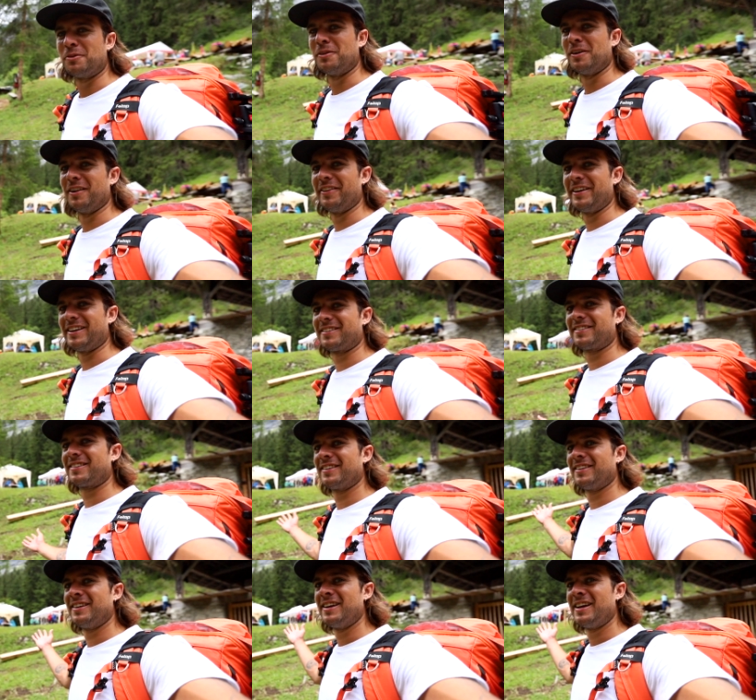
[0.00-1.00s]
Well,
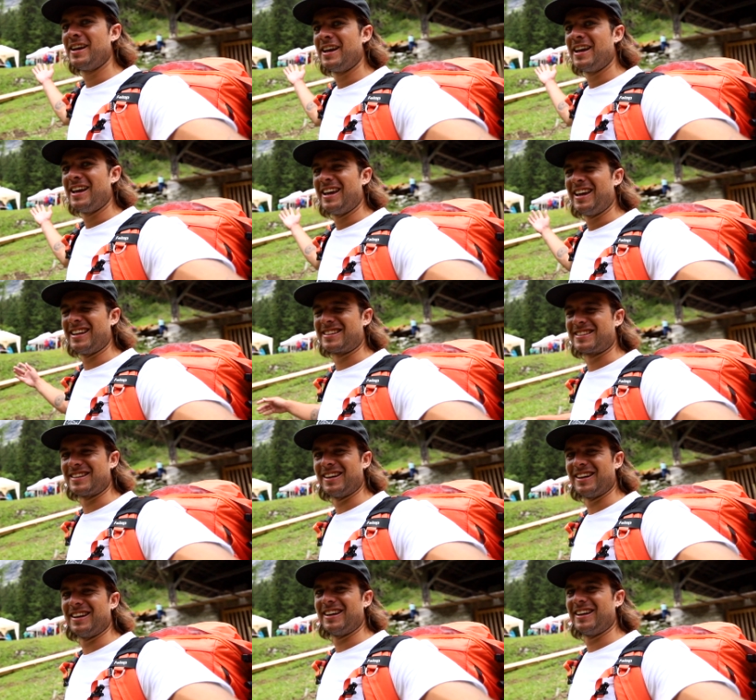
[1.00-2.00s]
this it's
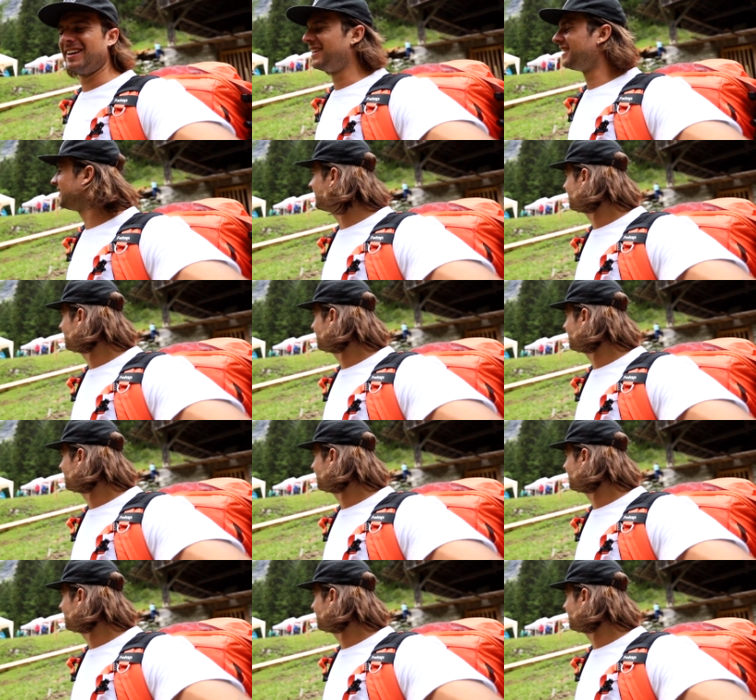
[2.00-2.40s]
uh,